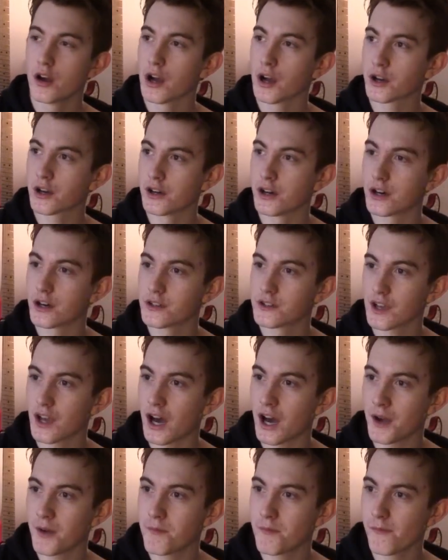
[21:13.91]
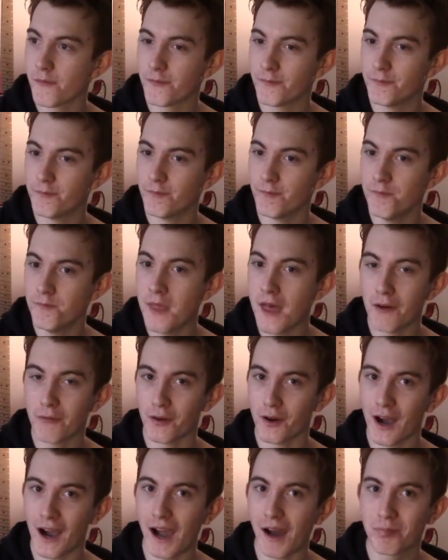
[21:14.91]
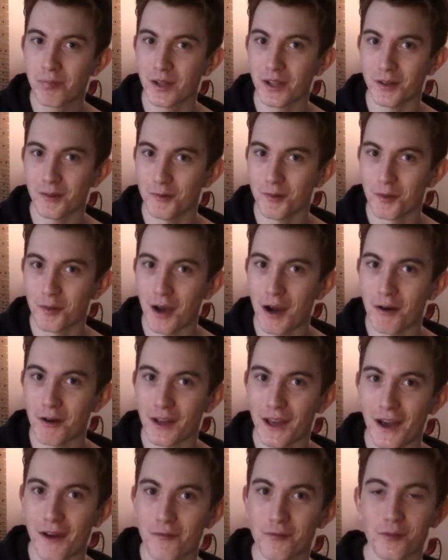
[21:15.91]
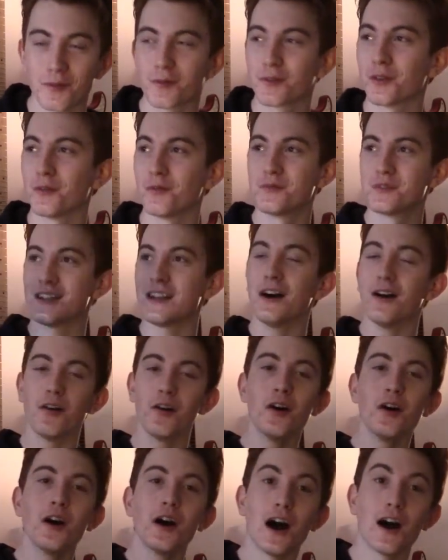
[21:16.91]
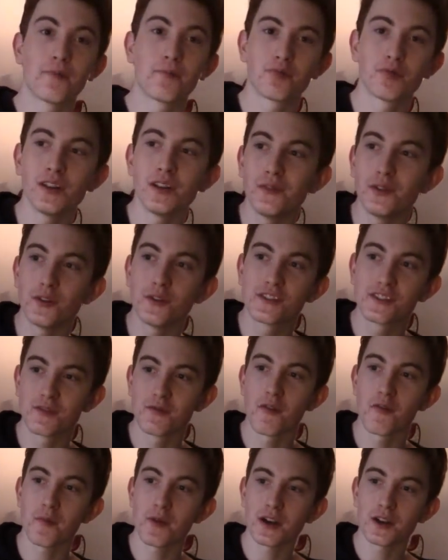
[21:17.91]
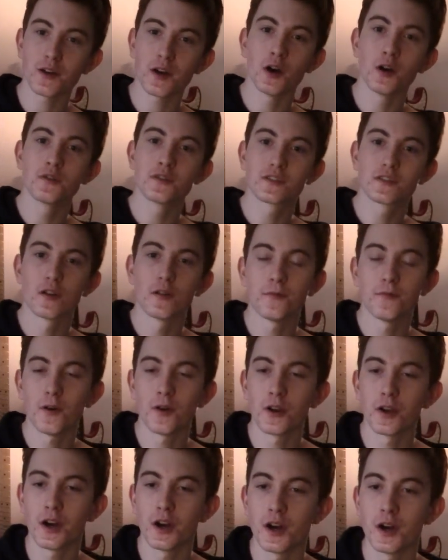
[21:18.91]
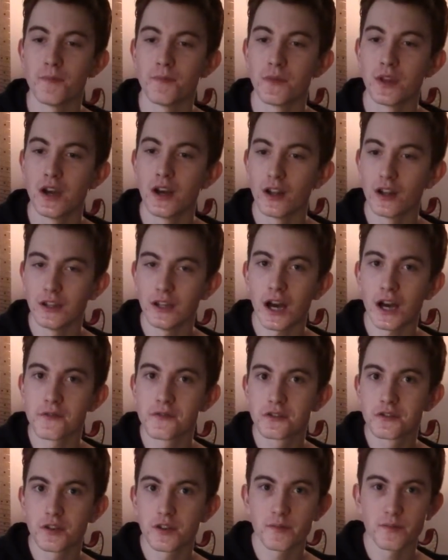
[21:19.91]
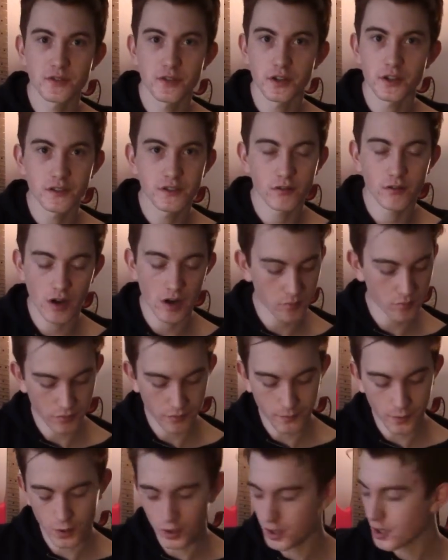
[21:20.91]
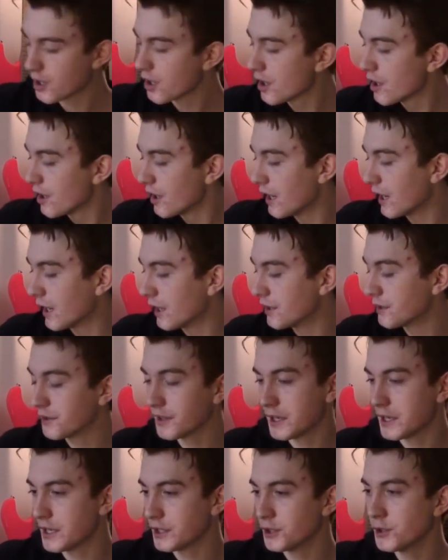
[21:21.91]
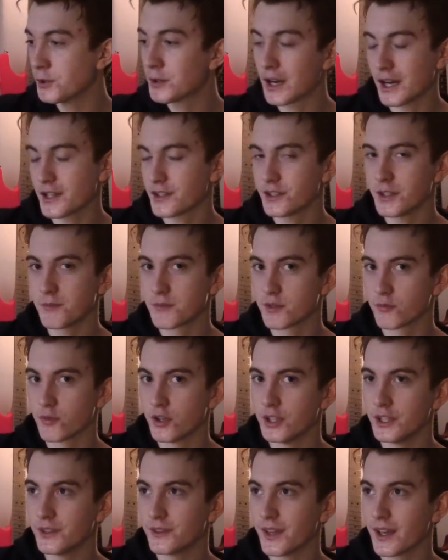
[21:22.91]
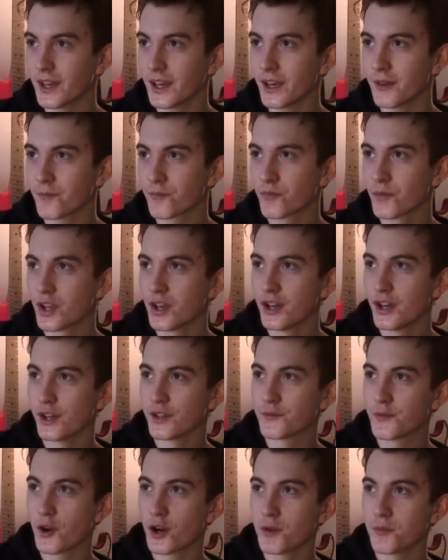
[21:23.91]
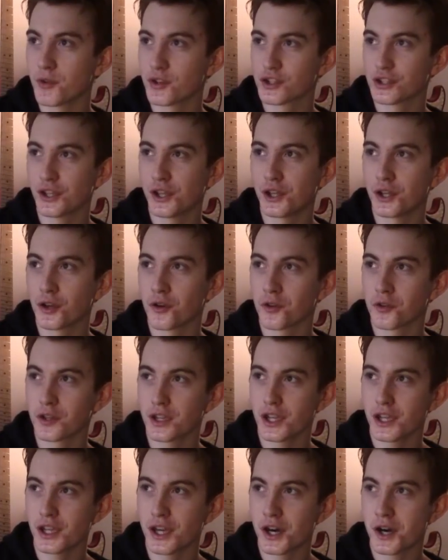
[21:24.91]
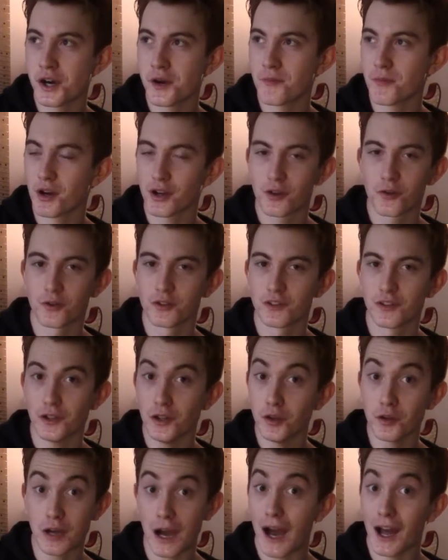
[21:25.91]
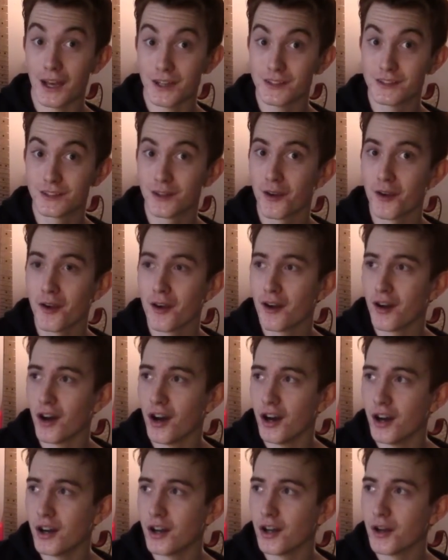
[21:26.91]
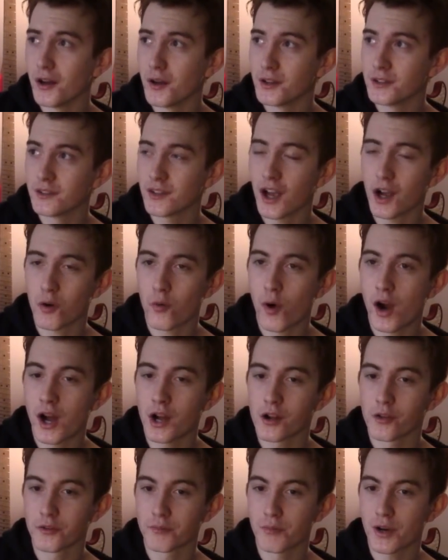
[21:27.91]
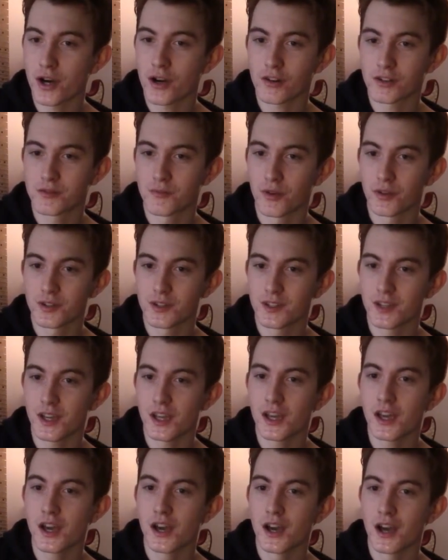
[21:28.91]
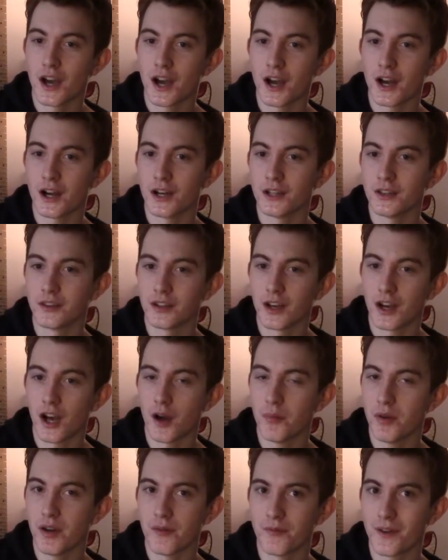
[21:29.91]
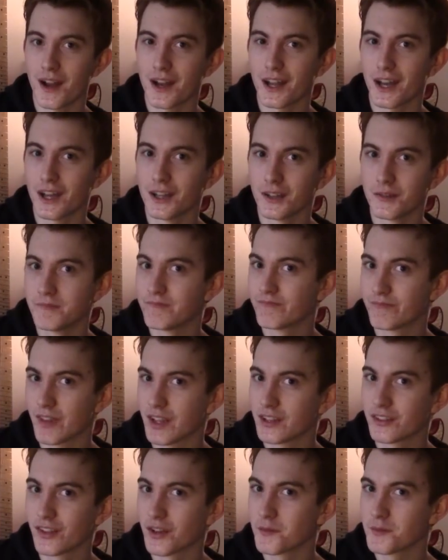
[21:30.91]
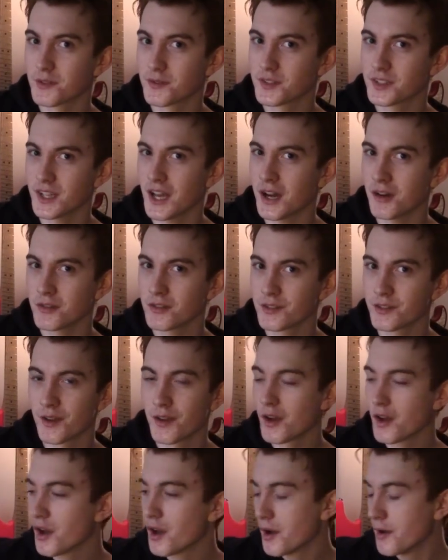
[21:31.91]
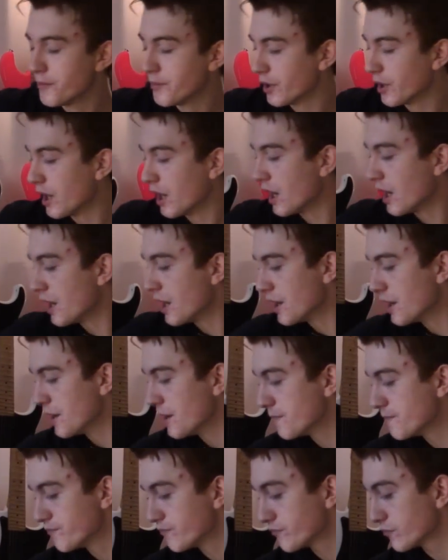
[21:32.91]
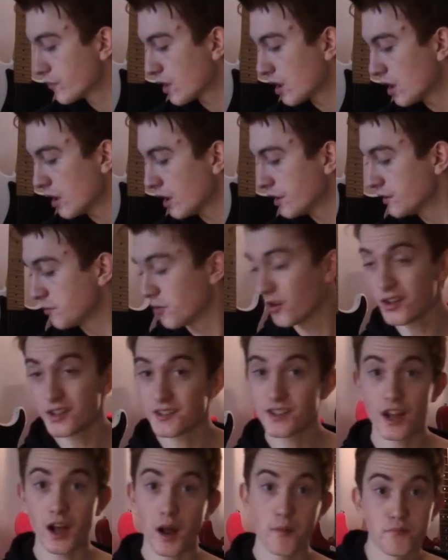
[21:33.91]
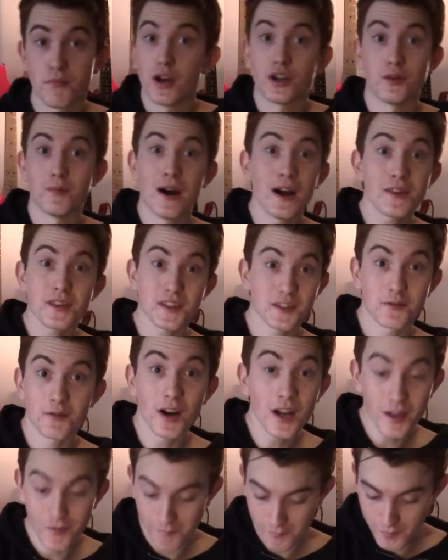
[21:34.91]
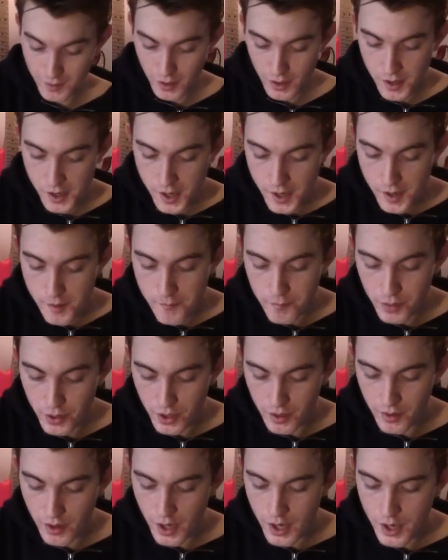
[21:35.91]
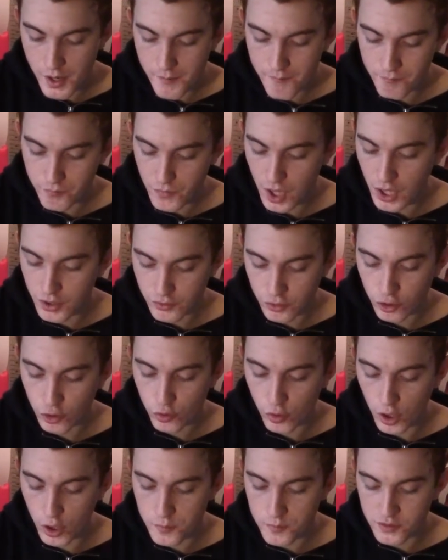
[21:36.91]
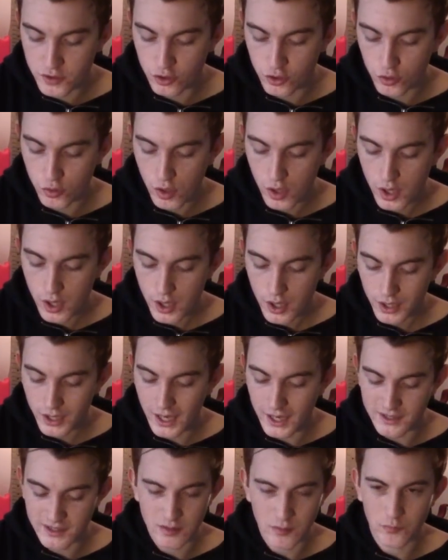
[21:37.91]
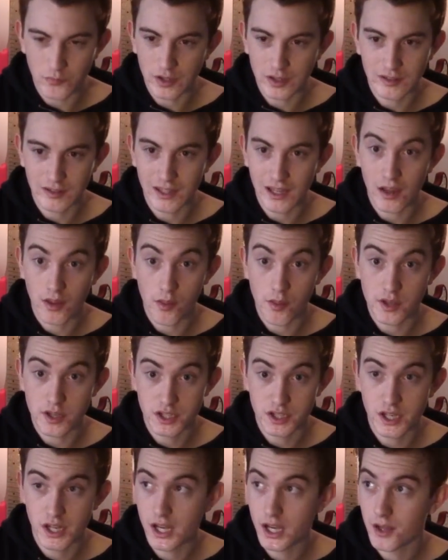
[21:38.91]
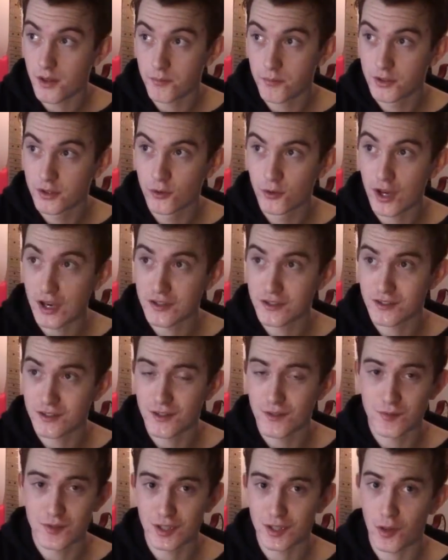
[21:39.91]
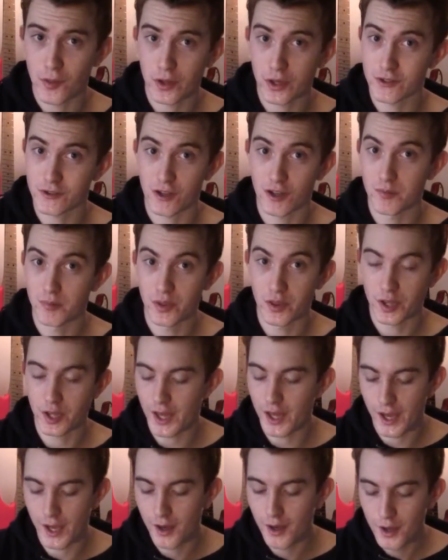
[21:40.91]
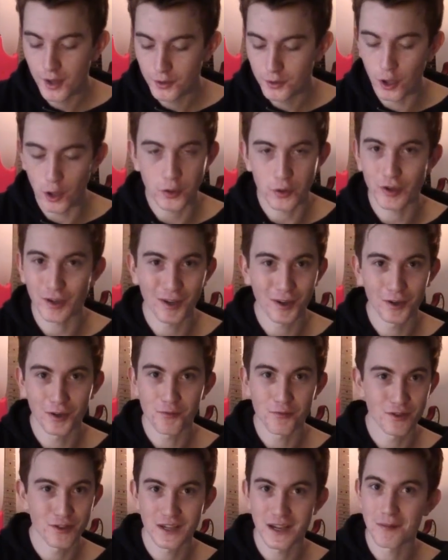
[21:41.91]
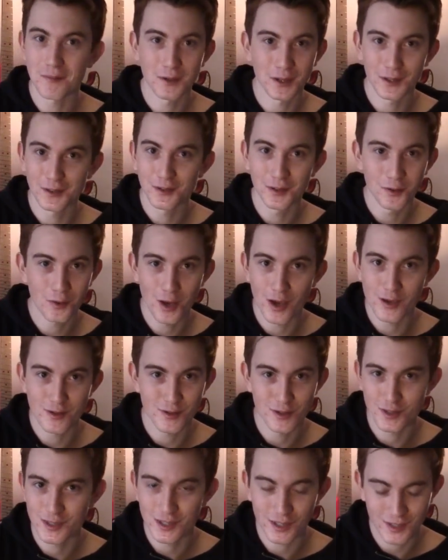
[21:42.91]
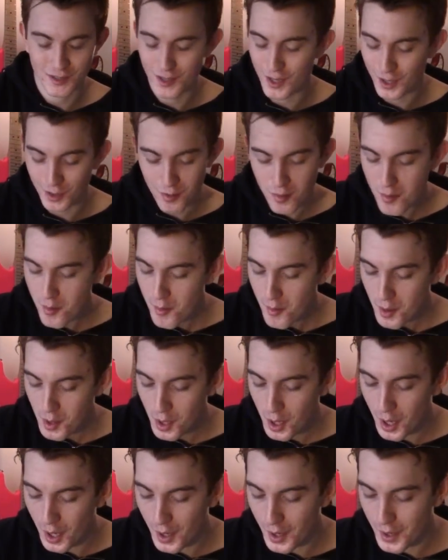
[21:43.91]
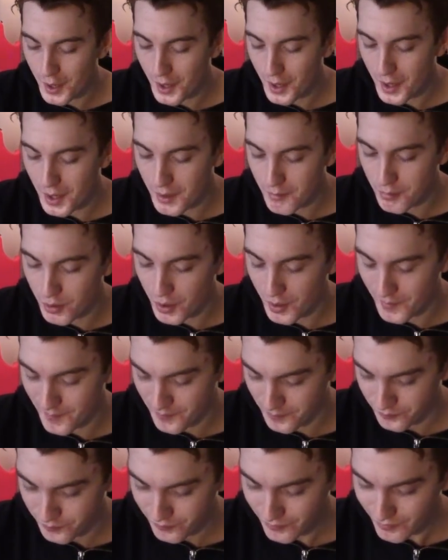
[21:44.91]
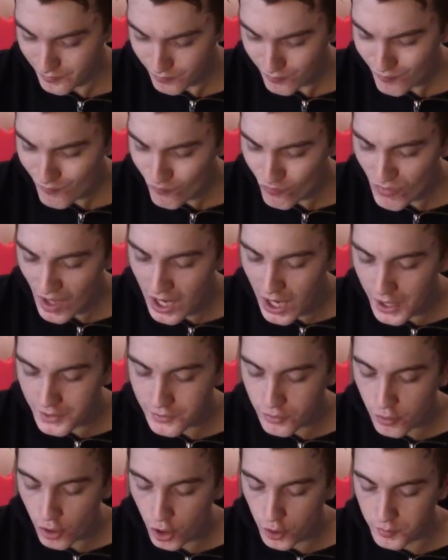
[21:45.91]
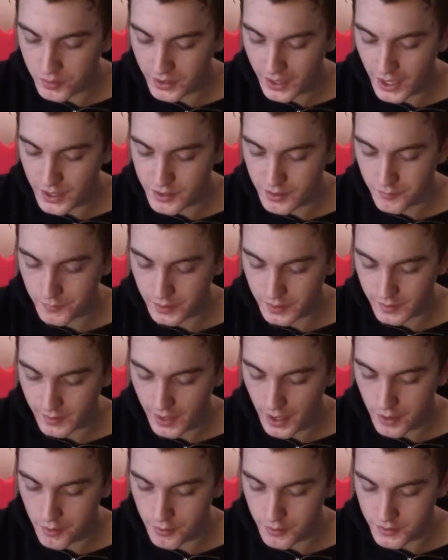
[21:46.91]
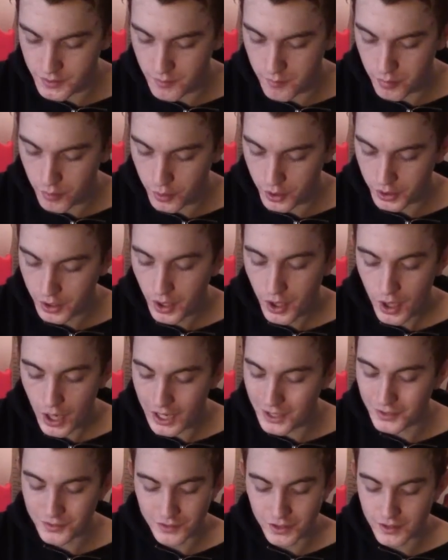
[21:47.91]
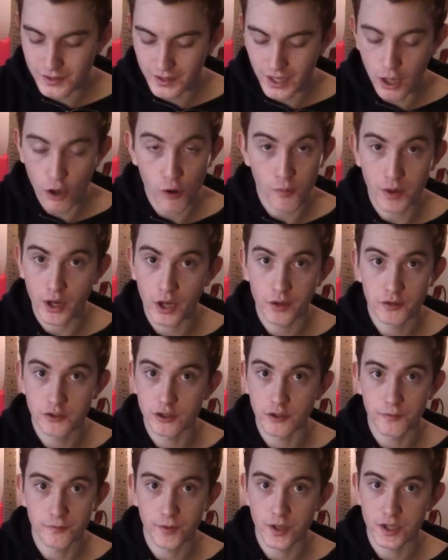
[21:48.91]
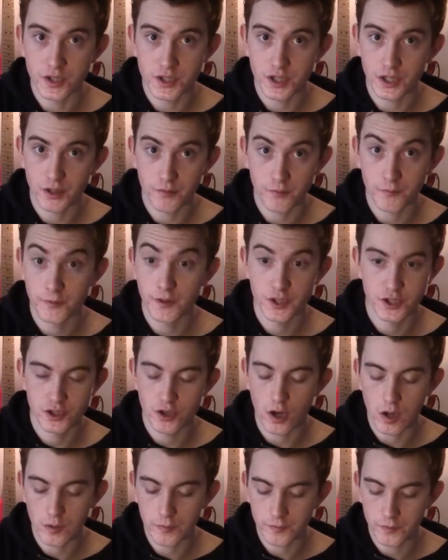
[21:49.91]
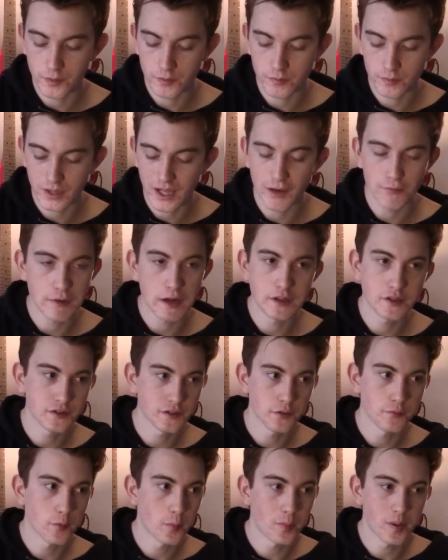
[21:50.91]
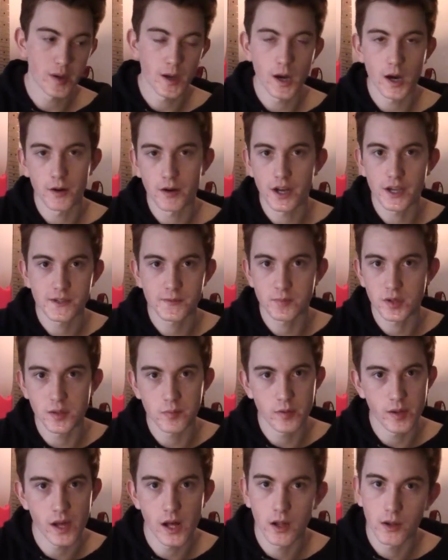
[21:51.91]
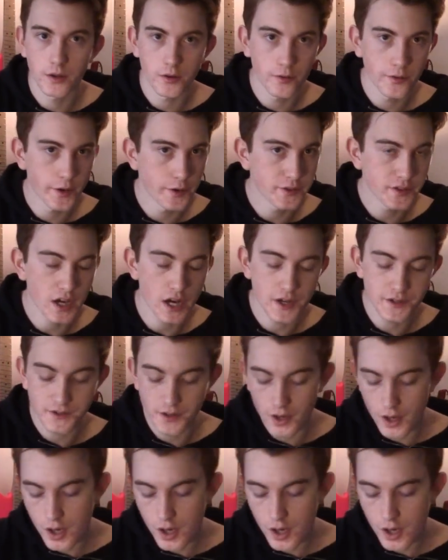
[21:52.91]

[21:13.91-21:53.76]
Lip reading: because I'm never happy with how it ever comes out. I've previewed some of my own stuff on live streams on Instagram before, and you guys seem to really dig it. It's very much leaning on the, according to you guys, Zakk Wylde, Mark Tremonti, and a bit of Van Halen in terms of sounds. But and to be honest, I don't mind. That's great. But I do hope to get something together this year. 2017, I think, is going to be the year. Nothing good was happening in 2016, but I do hope to get something together at some point. I just need to get all my own stuff finished off and get registered with PRS, PPL, and all those guys